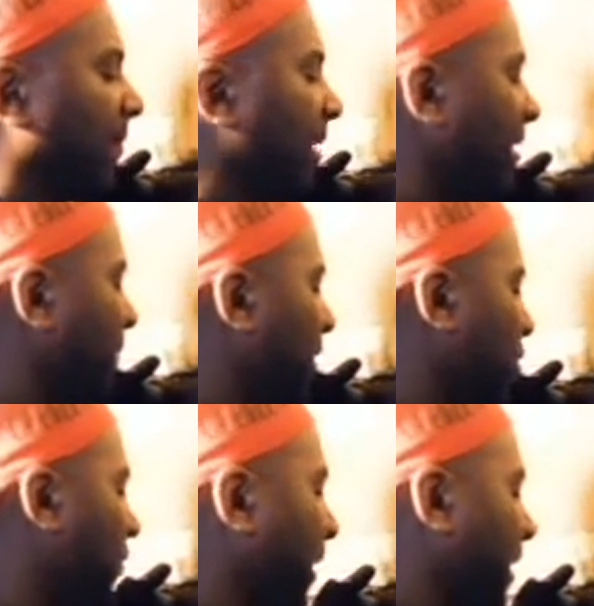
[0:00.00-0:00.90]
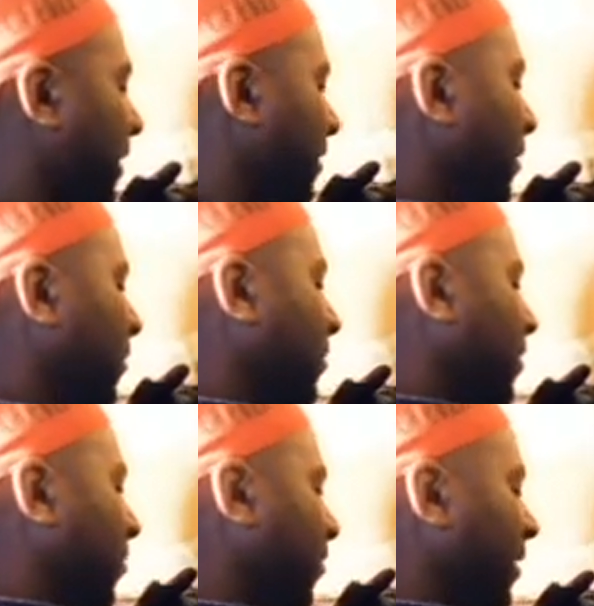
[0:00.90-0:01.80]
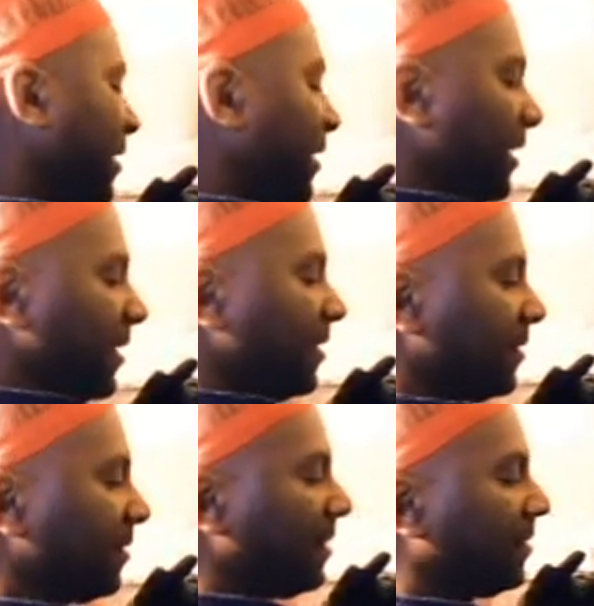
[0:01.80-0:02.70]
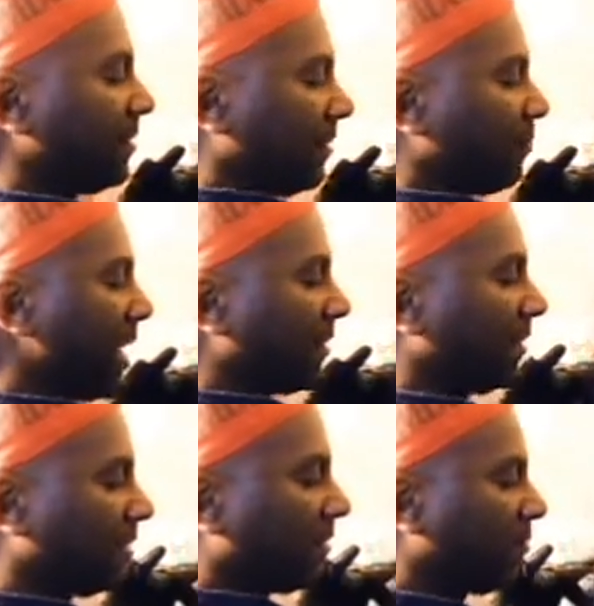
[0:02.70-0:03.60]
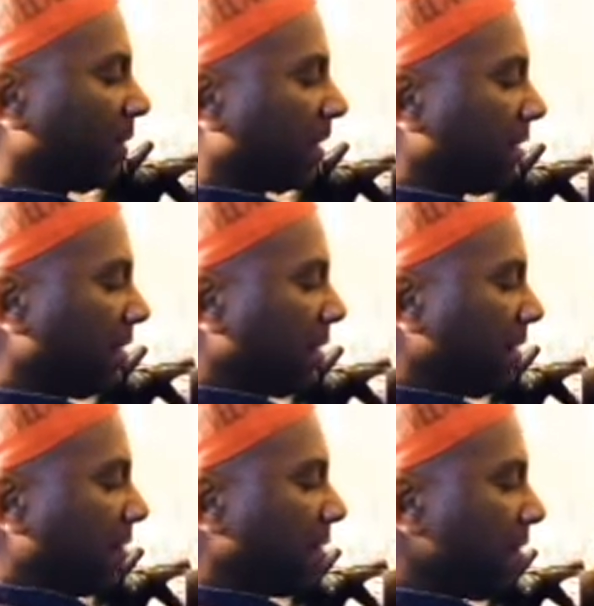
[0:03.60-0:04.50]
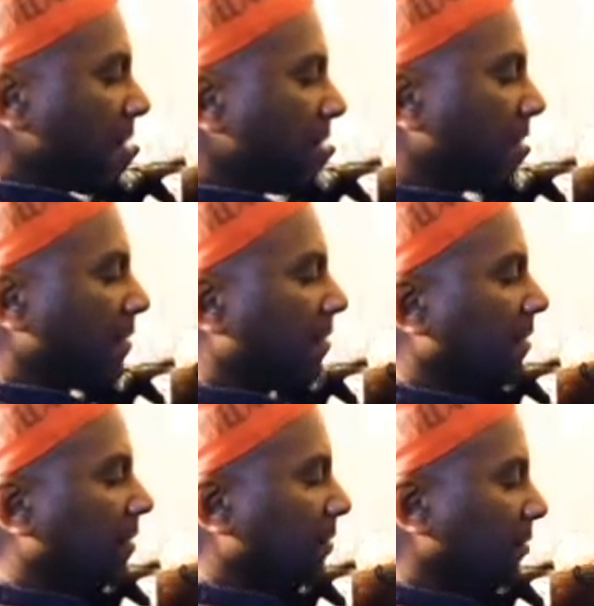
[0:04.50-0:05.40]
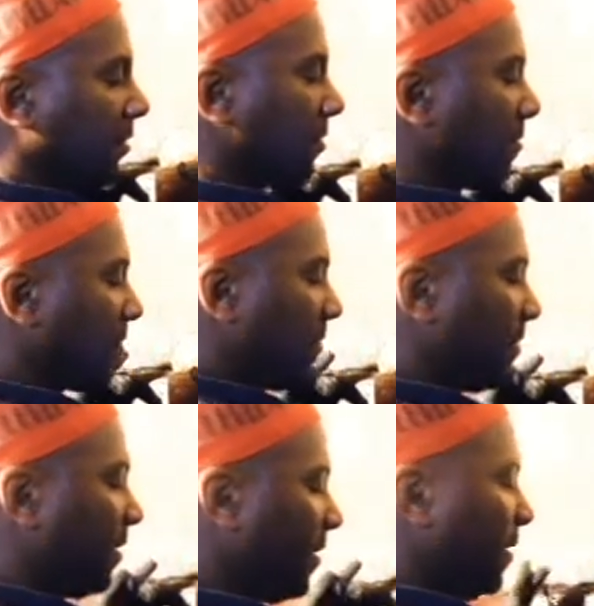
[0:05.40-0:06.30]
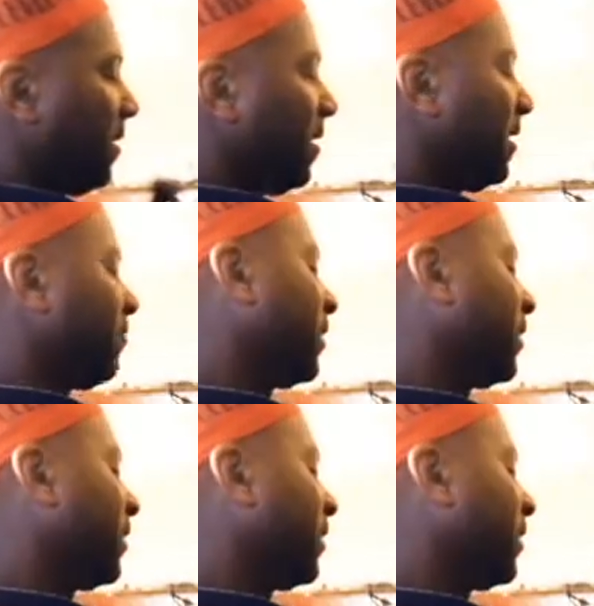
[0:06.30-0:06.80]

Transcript: that's been doing it. So, you know, you can see this is a spot that's a little bit harder. So it